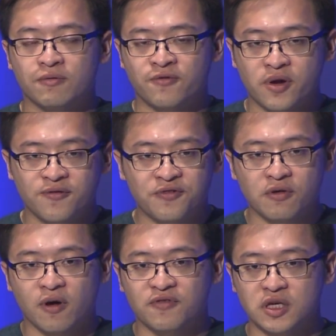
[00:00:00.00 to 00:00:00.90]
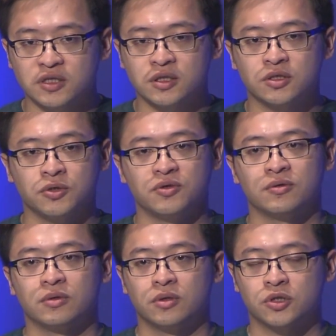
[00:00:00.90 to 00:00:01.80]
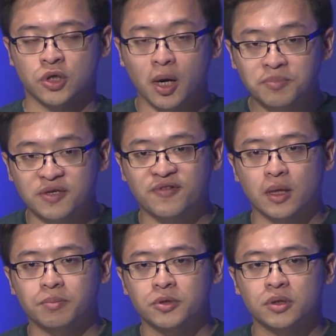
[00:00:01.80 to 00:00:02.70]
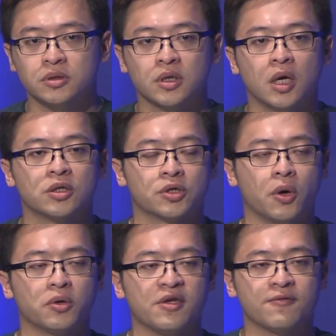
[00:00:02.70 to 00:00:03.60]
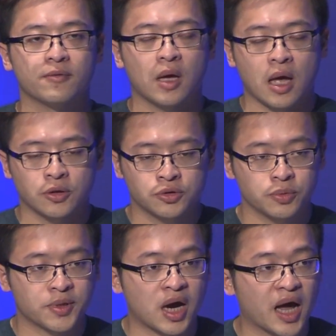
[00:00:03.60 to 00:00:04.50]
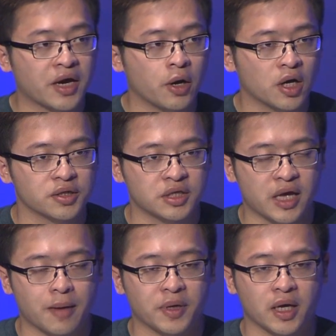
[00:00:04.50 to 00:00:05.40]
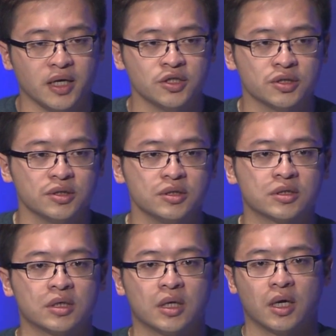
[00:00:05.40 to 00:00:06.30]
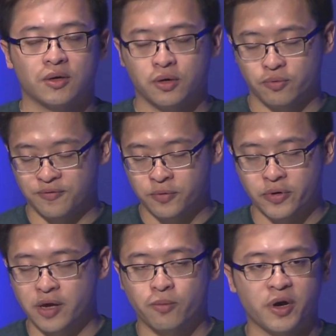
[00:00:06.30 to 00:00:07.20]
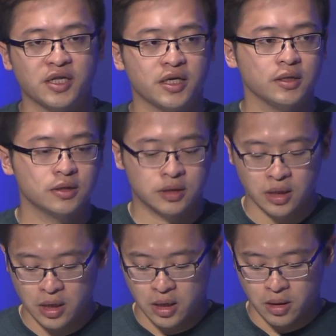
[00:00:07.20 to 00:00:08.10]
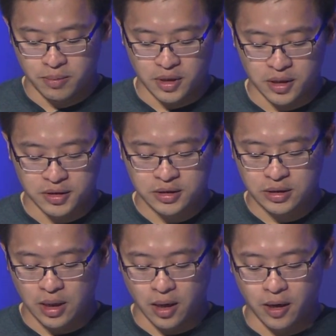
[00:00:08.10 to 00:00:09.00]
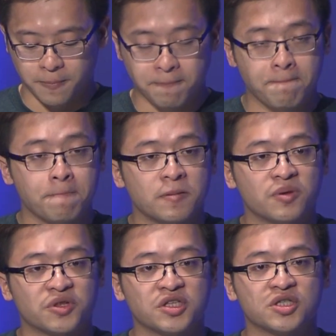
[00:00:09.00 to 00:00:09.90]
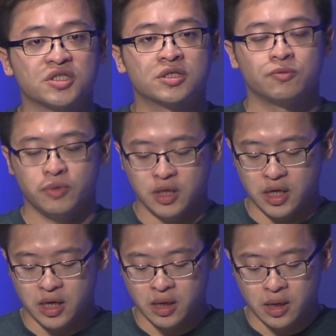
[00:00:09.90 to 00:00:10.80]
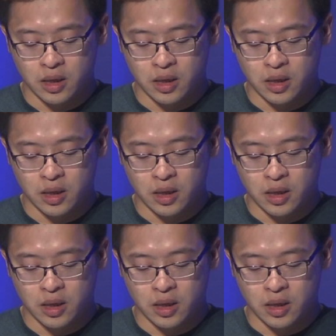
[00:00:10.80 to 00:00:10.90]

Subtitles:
very few of these to top developers, so only super high quality applications with great ratings, because this is really